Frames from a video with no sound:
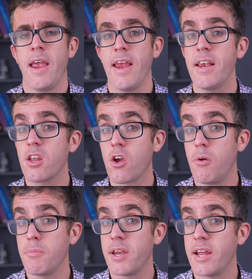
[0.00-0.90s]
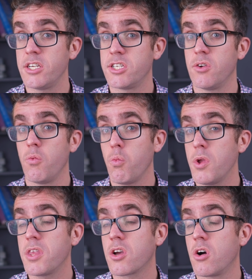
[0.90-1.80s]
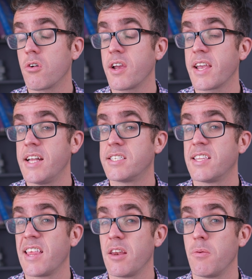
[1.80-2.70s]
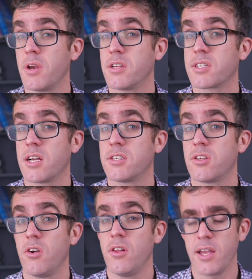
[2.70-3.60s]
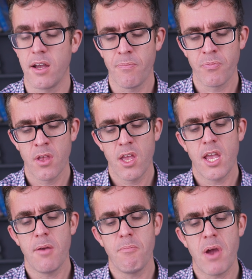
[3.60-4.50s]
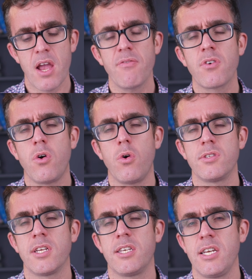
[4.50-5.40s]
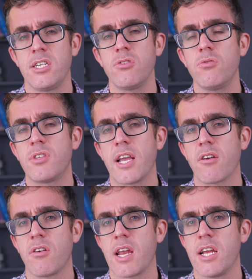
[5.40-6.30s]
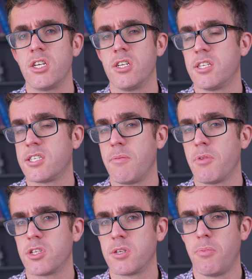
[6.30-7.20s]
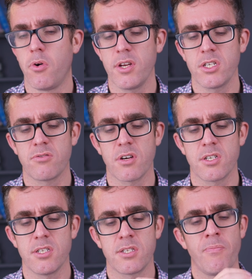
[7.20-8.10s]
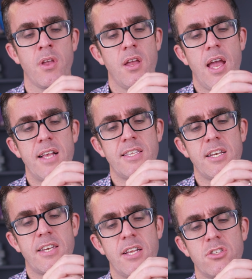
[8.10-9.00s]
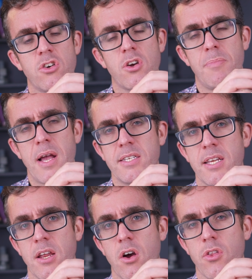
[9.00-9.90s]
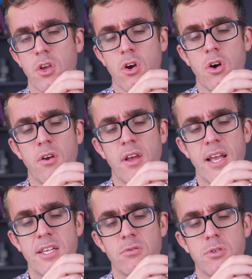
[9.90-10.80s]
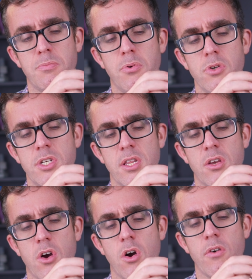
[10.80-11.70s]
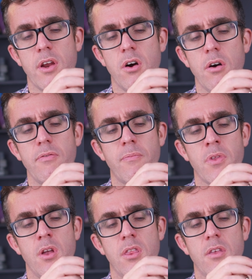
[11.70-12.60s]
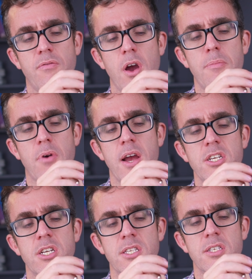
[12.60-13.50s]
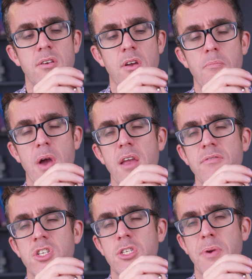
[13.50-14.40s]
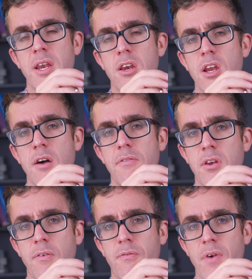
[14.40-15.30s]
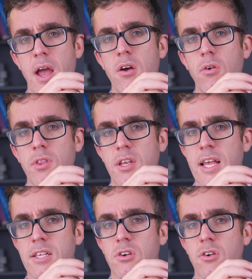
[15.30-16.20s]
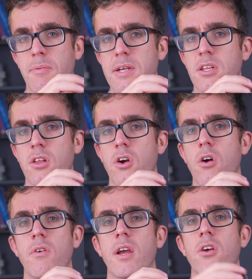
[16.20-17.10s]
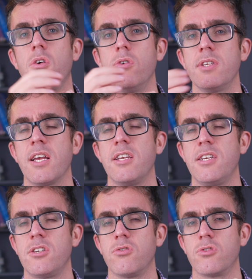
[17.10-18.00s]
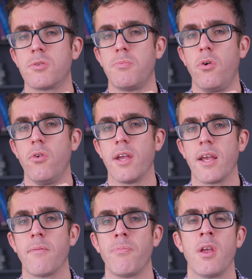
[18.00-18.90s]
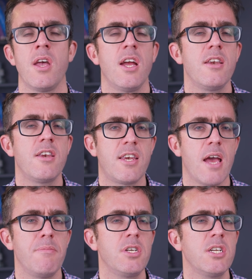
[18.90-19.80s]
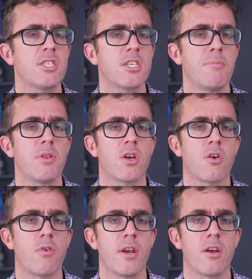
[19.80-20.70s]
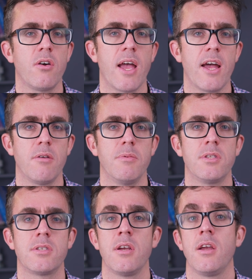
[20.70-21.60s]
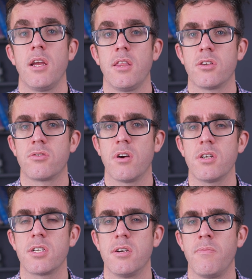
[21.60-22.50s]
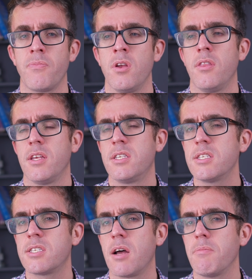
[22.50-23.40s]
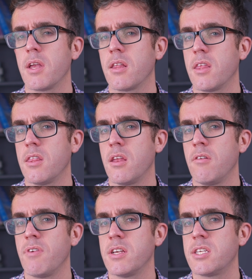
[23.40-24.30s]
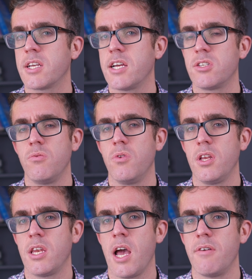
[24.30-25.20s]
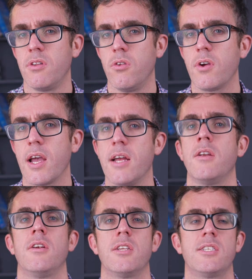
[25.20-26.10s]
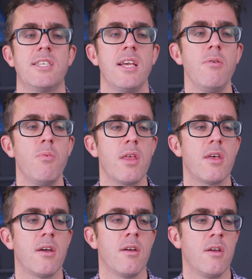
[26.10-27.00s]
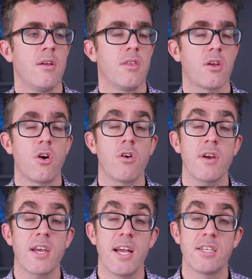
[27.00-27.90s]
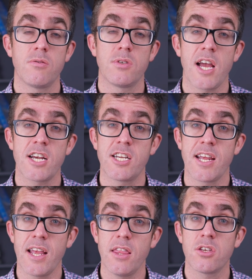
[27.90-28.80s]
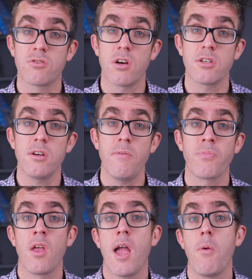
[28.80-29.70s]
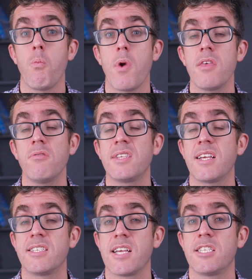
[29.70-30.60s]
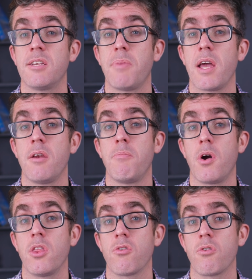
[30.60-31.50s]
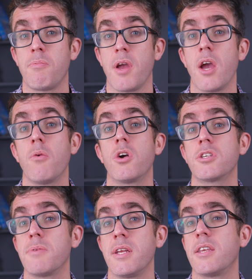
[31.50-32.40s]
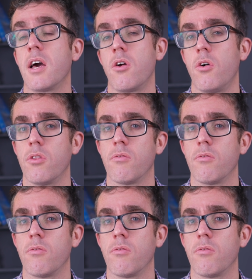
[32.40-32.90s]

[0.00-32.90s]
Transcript: in combination with the concrete cancer that we discussed earlier, it may have caused additional degradation to some of the supporting structures. As that tensile capacity on the concrete cancer was pushing the concrete off, the vibrations may have just been enough to fail the tensile capacity of the concrete, causing additional spalling and damaging some of the critical elements, in the structure. This is something that the investigation will need to have a look at to see whether the concrete cancer was actually in the structure and whether it was exacerbated by the repair works being done on the